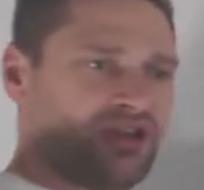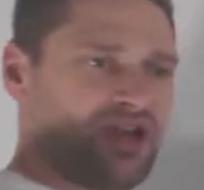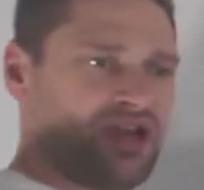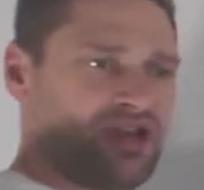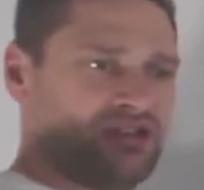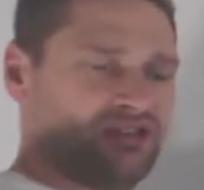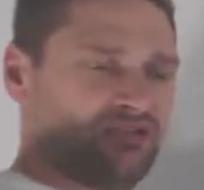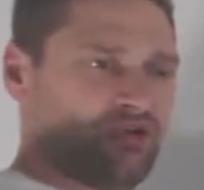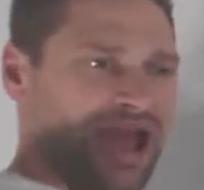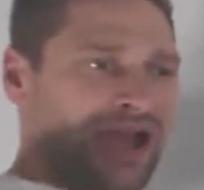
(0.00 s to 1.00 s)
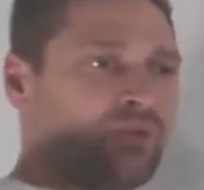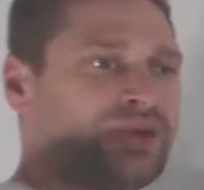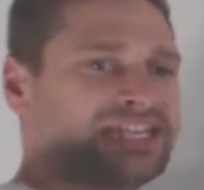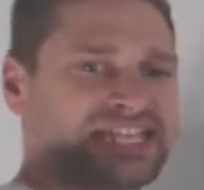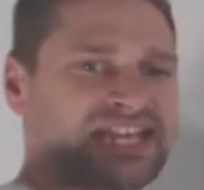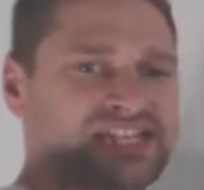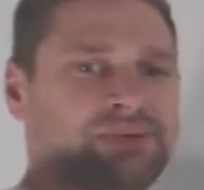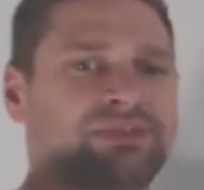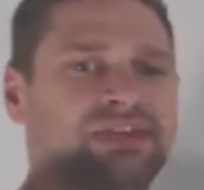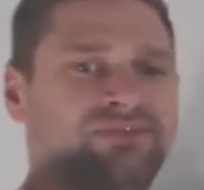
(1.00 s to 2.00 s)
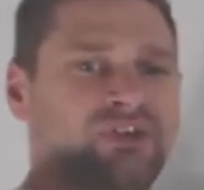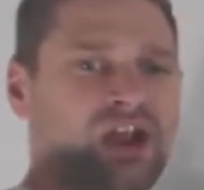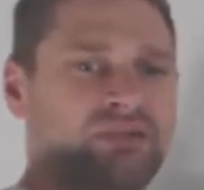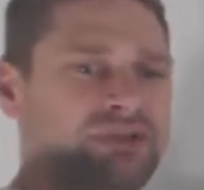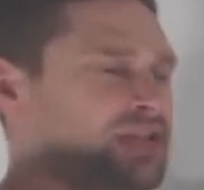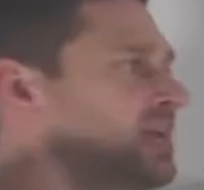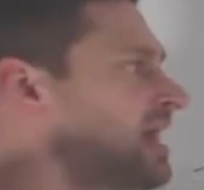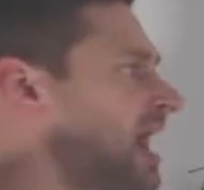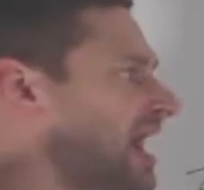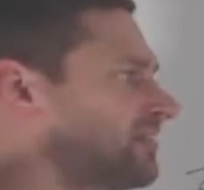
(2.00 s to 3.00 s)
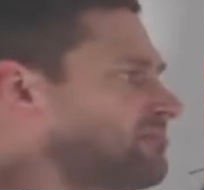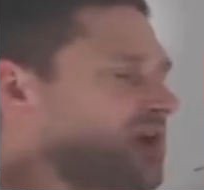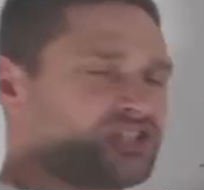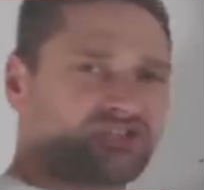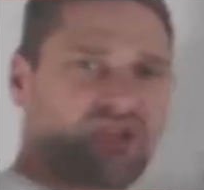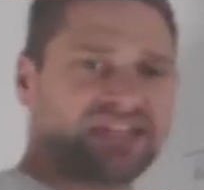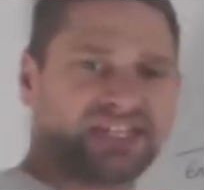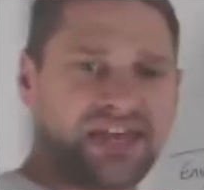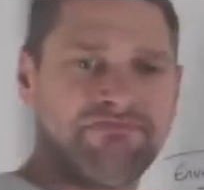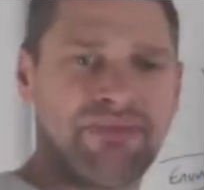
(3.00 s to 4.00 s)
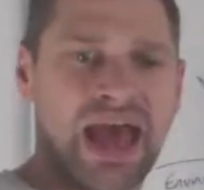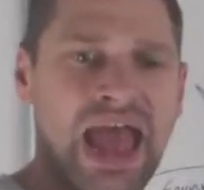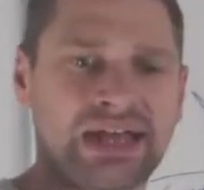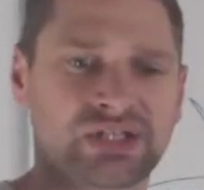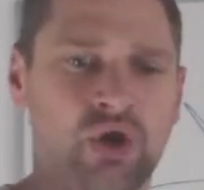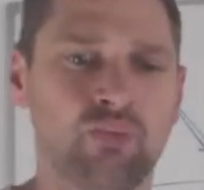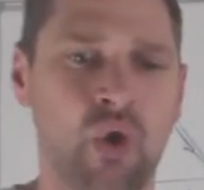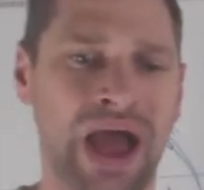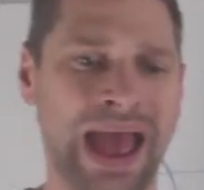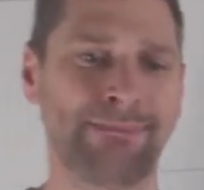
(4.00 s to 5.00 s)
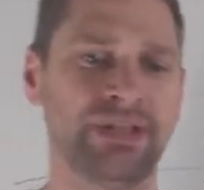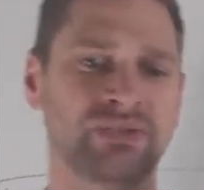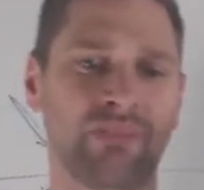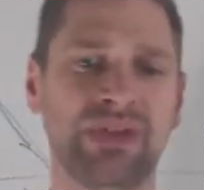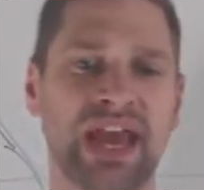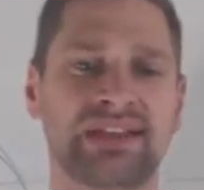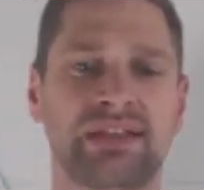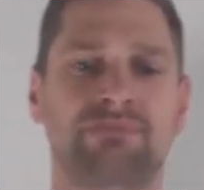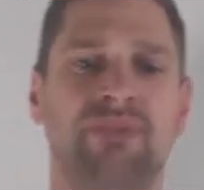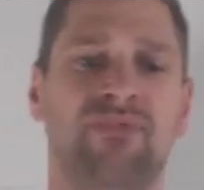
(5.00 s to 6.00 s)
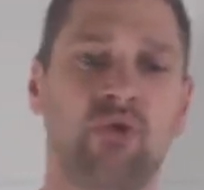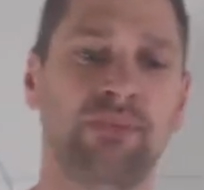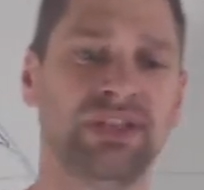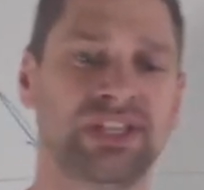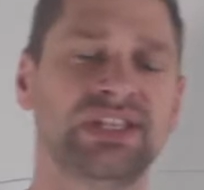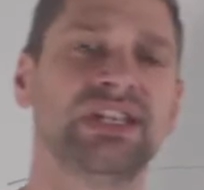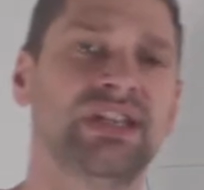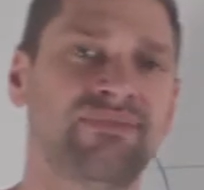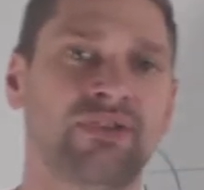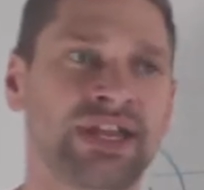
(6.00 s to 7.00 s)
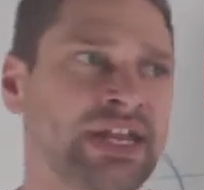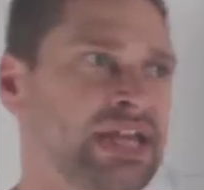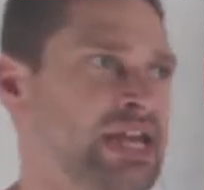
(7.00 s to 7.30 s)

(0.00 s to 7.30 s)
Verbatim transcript: uh, or how we set up the environment has a much greater impact on what happens when we get to the performance and delivery.